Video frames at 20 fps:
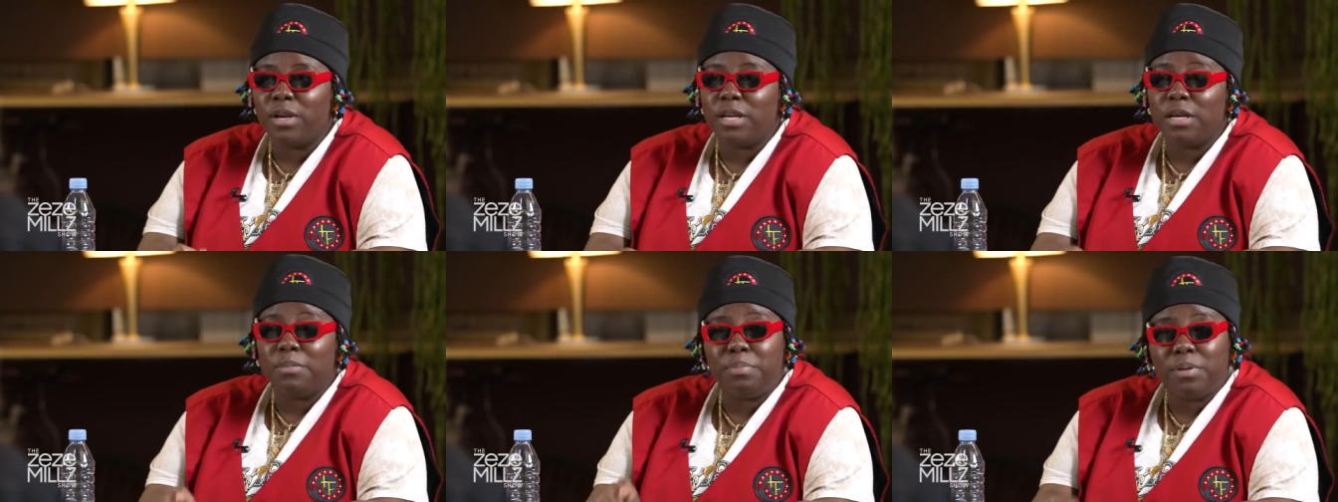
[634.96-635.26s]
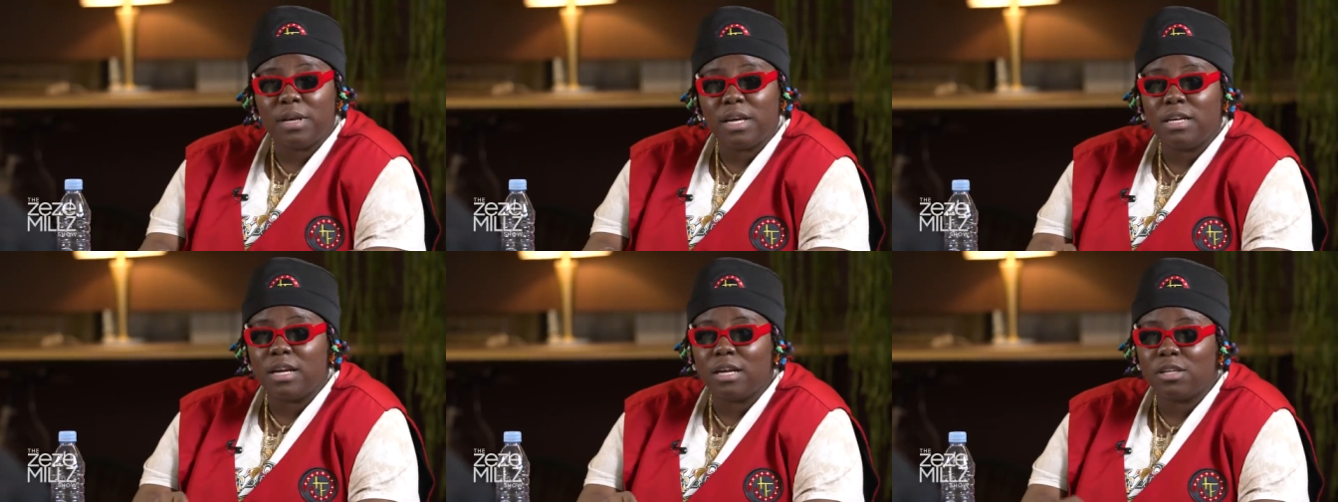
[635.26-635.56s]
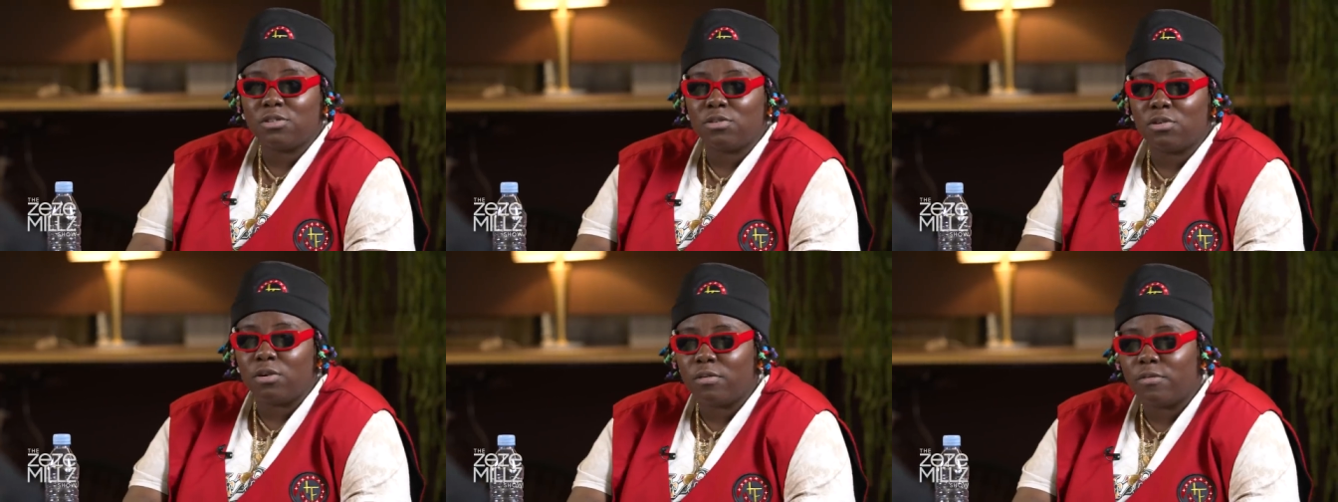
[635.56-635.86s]
when he played that
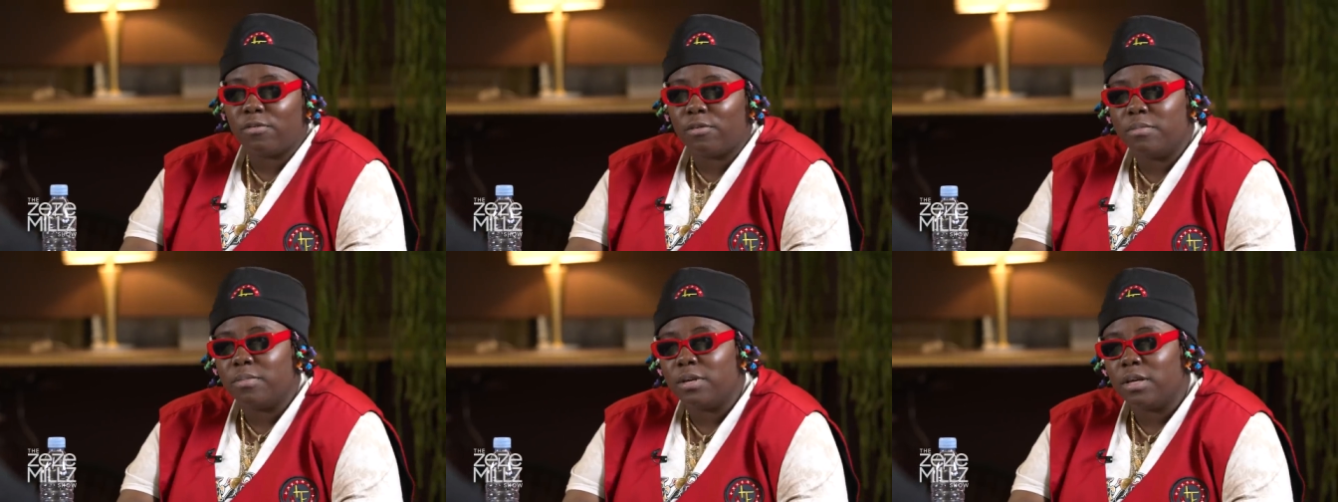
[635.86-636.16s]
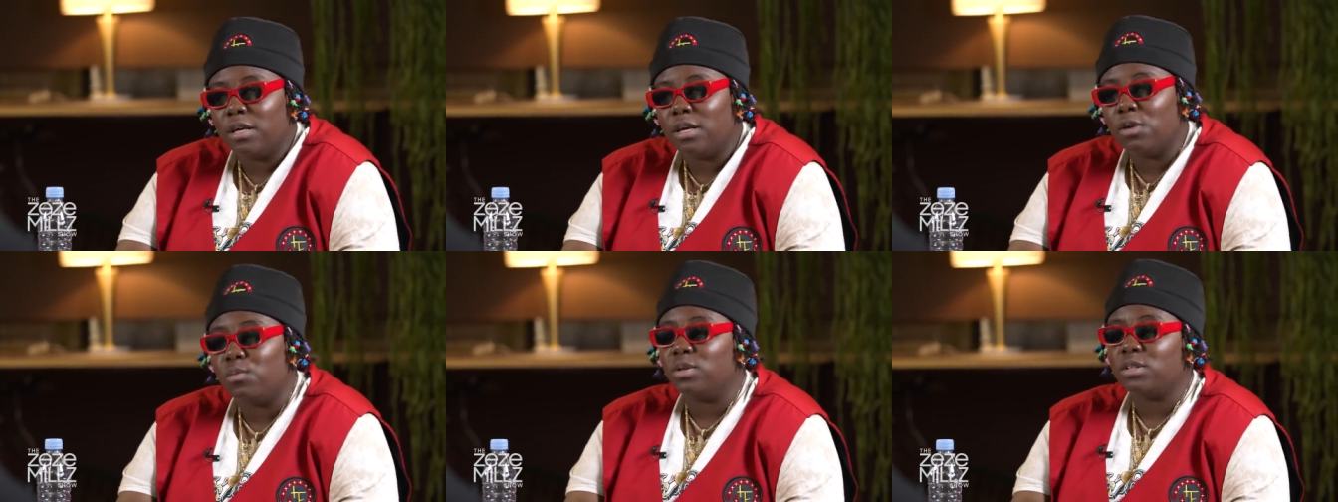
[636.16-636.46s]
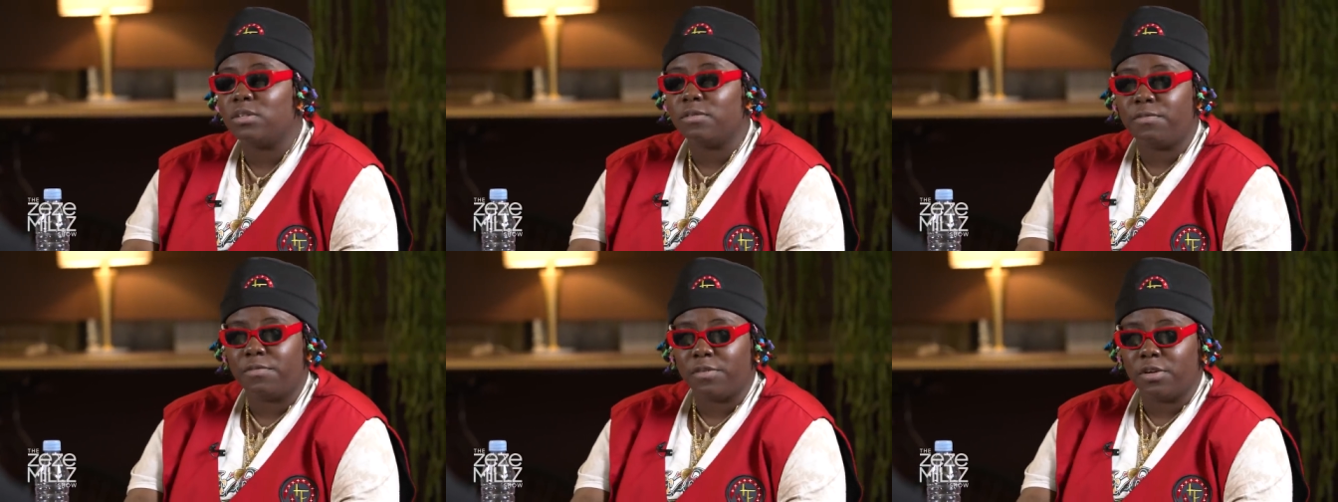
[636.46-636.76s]
song for me, it
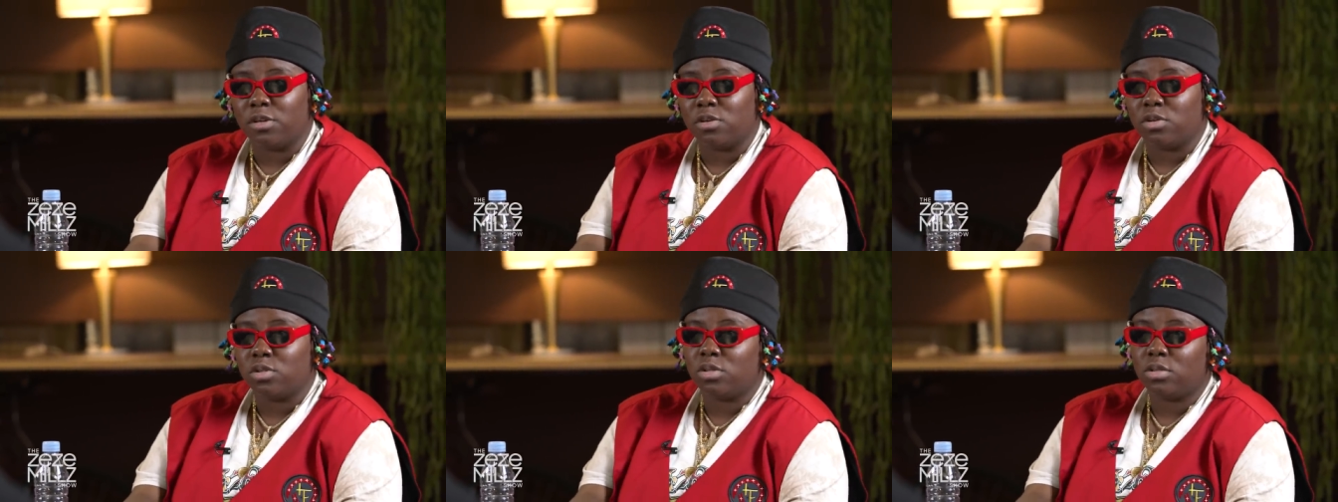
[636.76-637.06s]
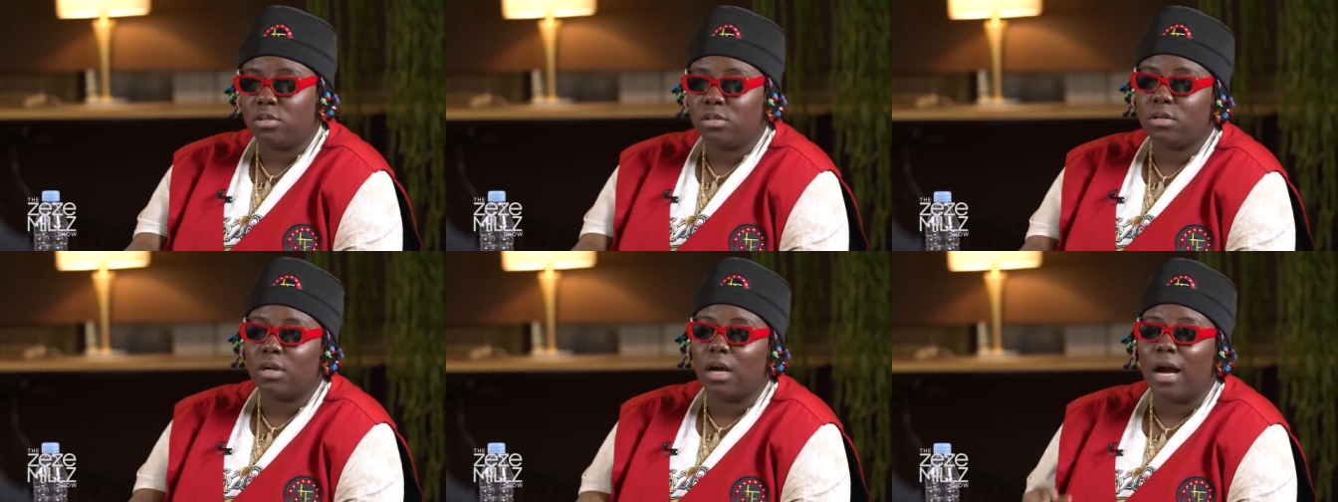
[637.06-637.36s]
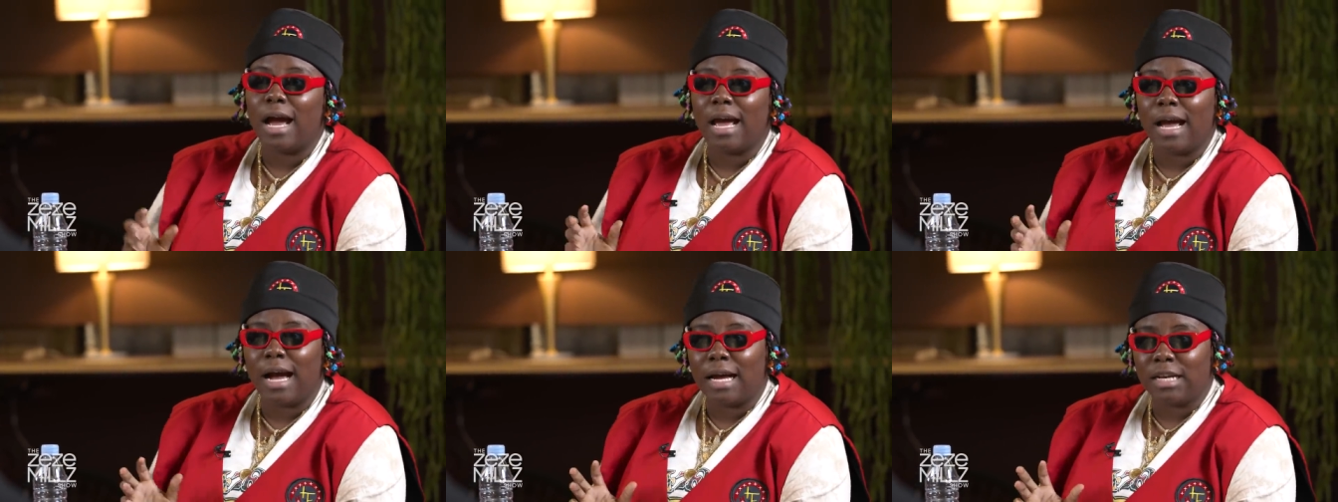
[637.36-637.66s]
wasn't finished.
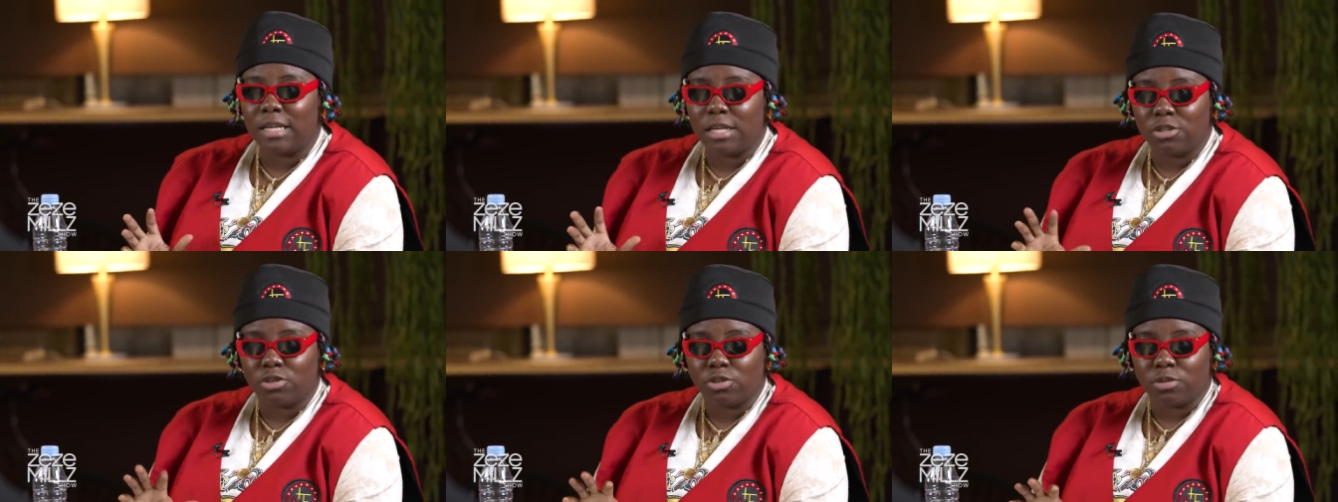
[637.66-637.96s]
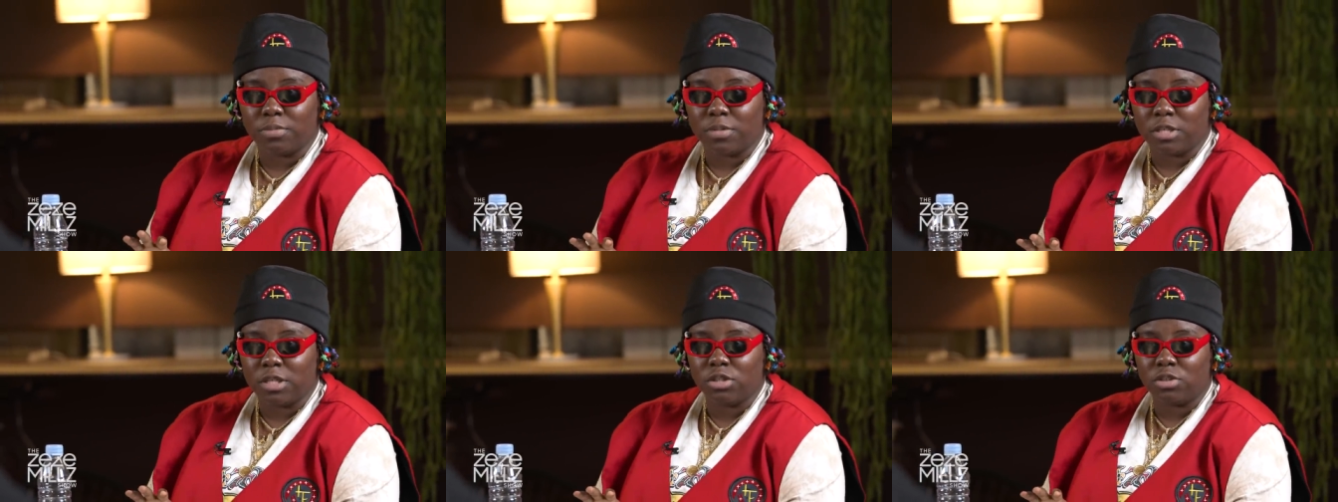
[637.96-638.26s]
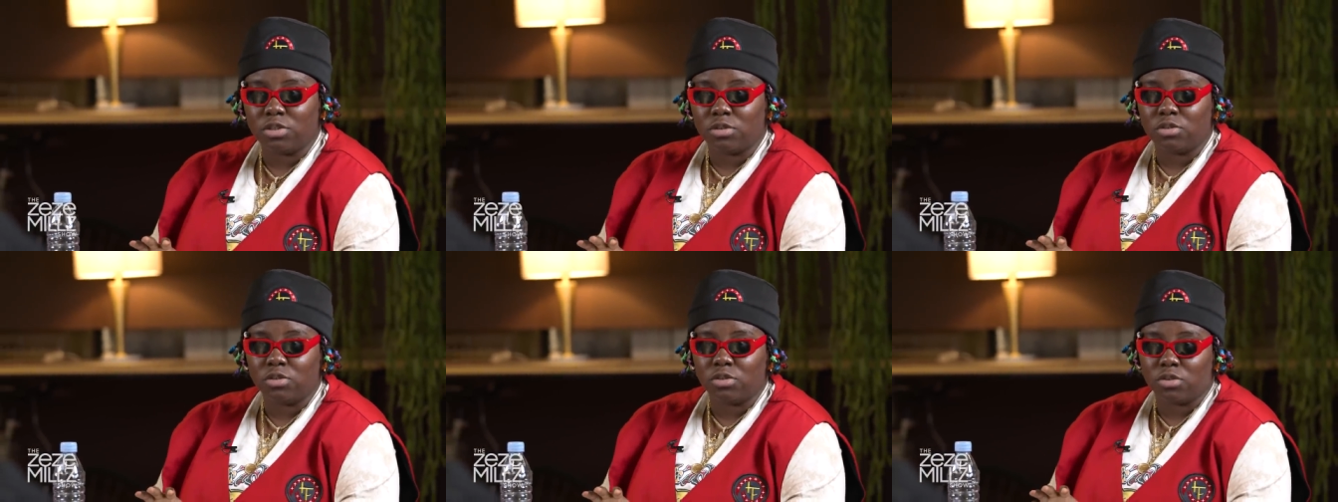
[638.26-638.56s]
I added some
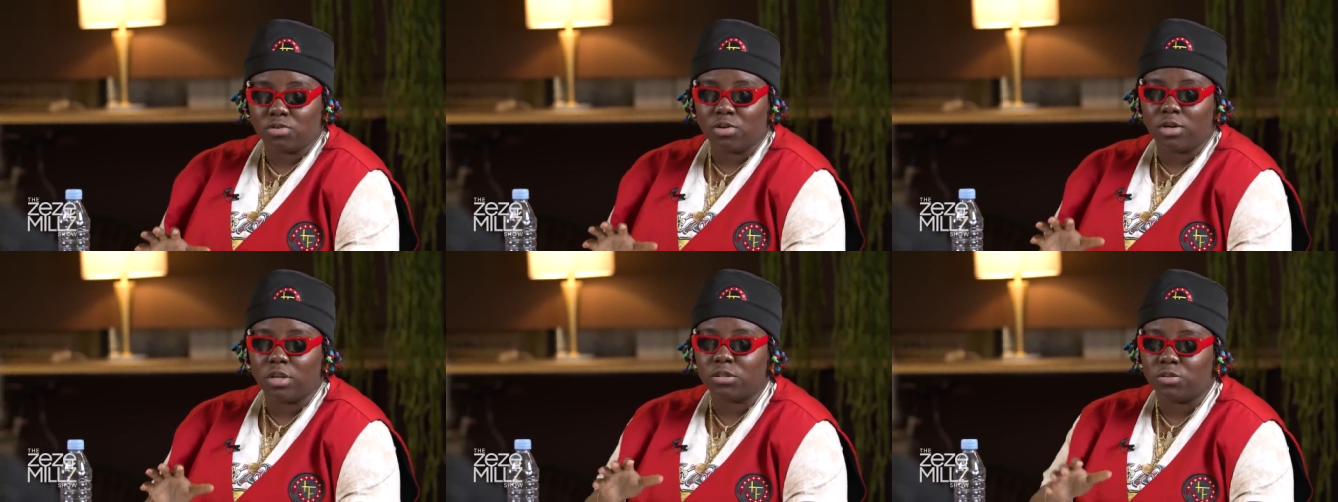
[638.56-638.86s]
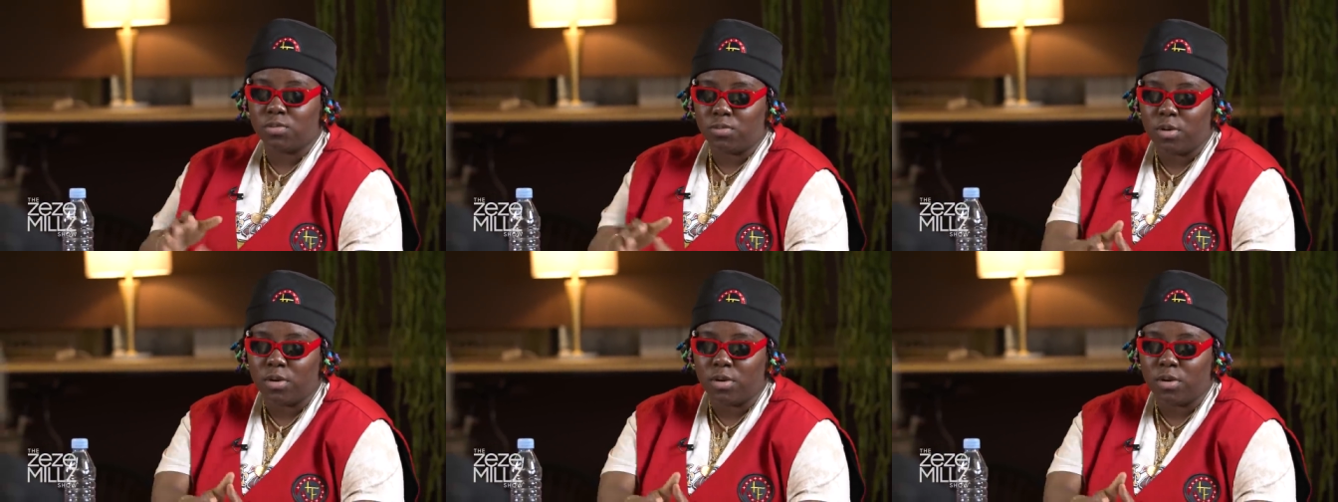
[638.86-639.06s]
things to the song as